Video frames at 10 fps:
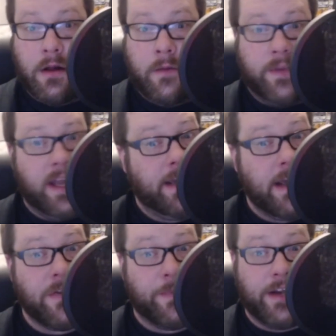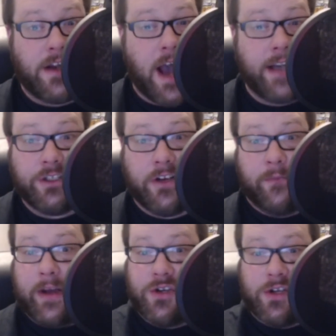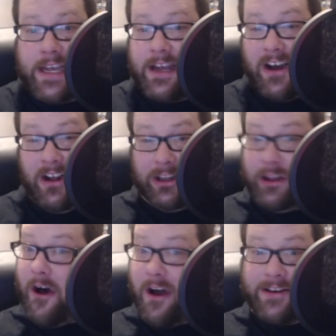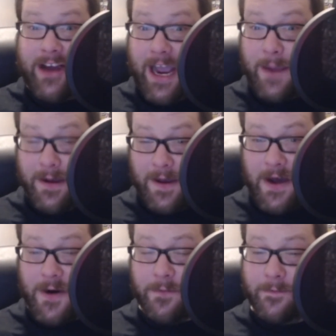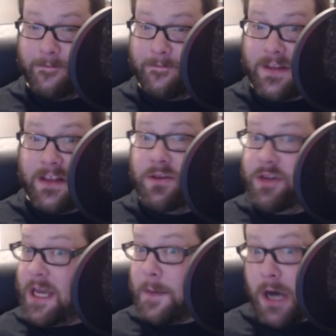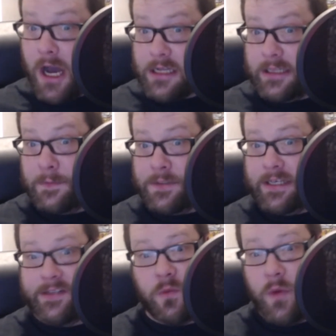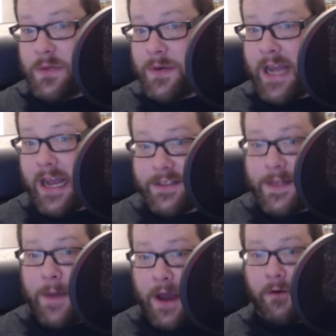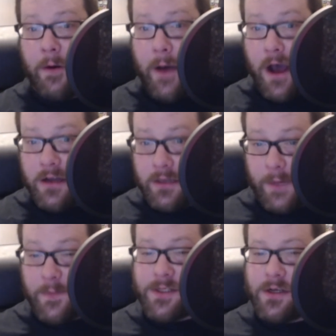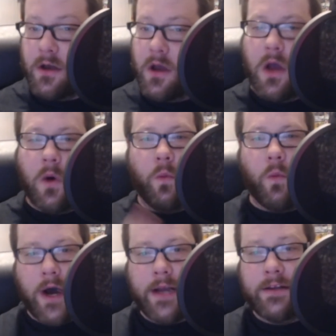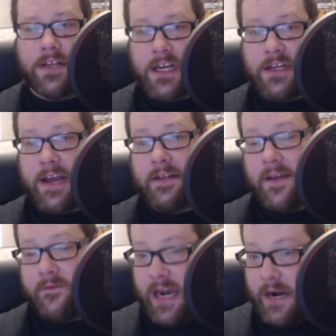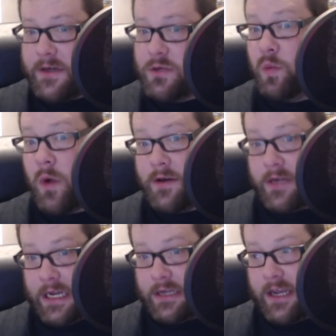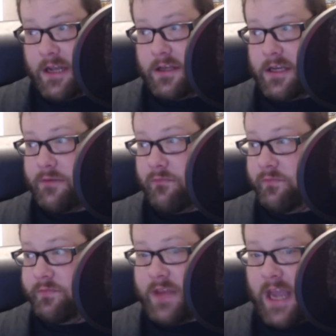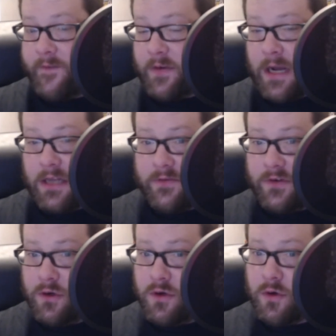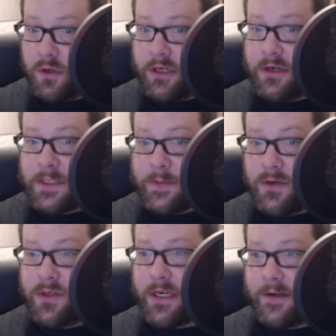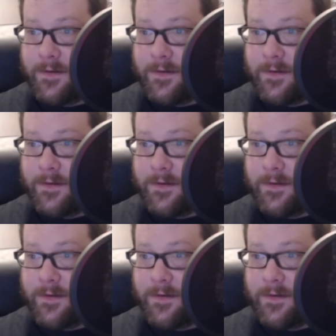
And now the bit I should have mentioned like a long time ago. The apocalypses. Which one has the better apocalypse? One detailing a virus, one detailing the aftermath of a nuclear explosion.